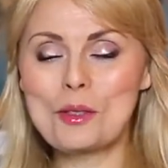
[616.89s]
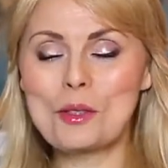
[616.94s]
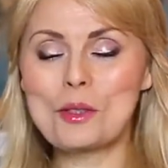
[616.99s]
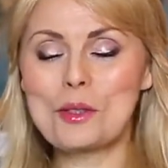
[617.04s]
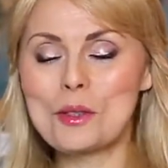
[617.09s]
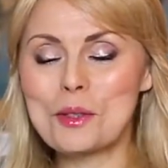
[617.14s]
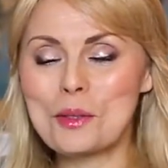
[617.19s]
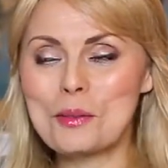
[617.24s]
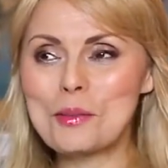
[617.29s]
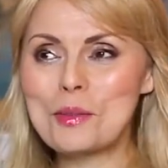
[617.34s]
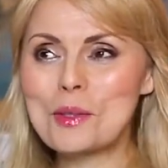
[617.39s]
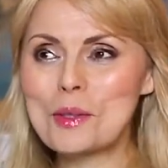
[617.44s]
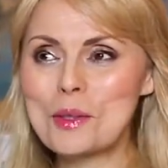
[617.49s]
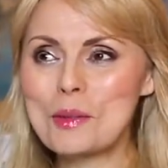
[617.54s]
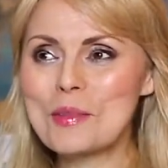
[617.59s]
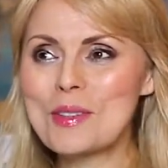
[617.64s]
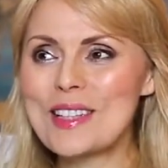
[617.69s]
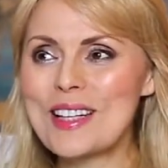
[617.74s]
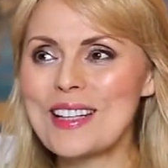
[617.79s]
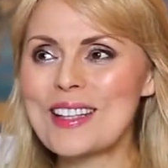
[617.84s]

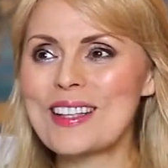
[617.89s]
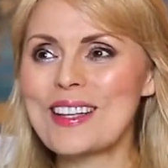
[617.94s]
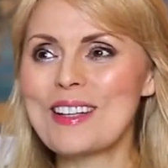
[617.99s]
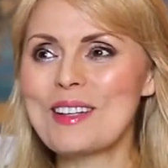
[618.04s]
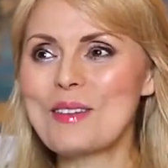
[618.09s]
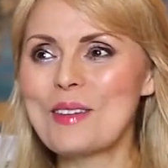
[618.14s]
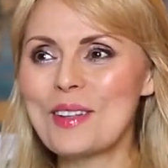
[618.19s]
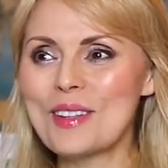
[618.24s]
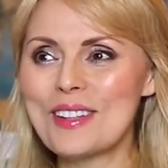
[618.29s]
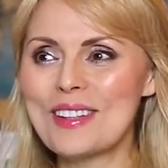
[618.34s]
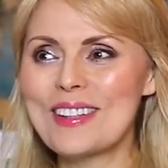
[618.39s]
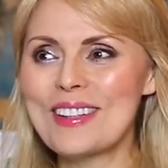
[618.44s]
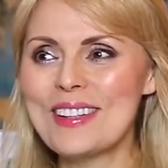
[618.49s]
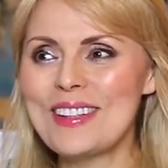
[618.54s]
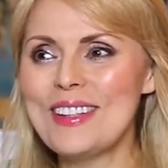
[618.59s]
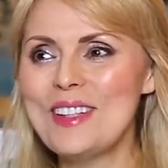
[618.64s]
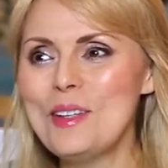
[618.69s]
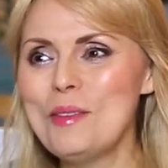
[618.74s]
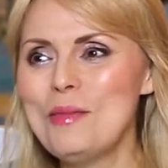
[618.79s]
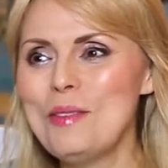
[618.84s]
Seems like I'm already
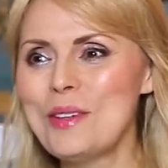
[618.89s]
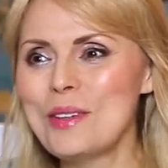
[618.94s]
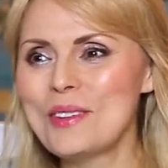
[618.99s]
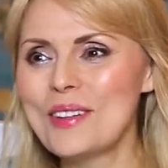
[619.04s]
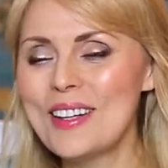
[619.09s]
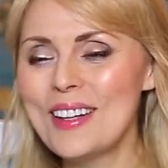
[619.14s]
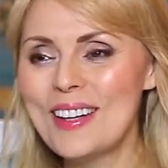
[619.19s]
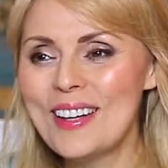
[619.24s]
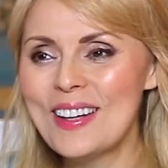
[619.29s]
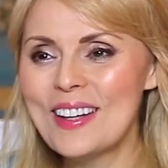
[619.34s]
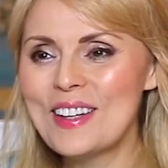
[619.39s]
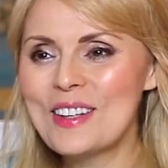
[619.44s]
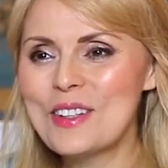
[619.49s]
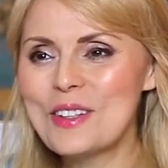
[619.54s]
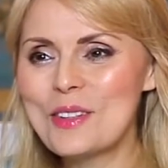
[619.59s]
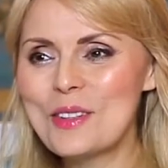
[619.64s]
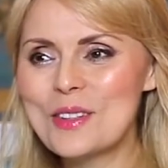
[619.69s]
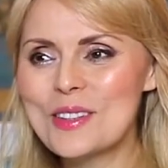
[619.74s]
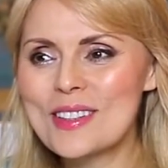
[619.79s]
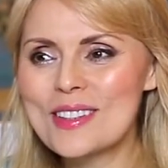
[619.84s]
immune
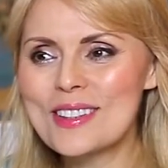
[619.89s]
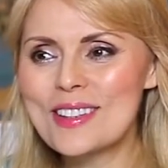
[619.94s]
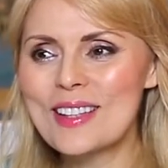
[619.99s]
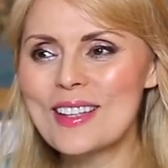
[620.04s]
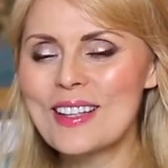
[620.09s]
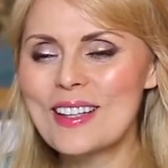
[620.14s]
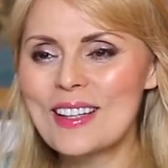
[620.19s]
to this